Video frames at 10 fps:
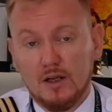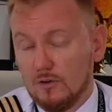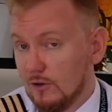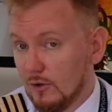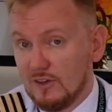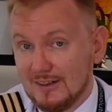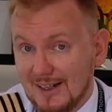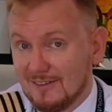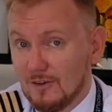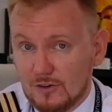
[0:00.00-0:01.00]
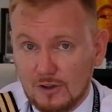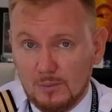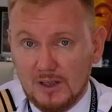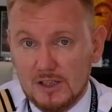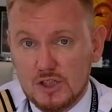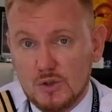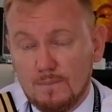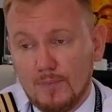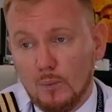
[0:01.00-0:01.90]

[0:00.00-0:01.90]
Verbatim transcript: So it looks like that's not going to be an issue.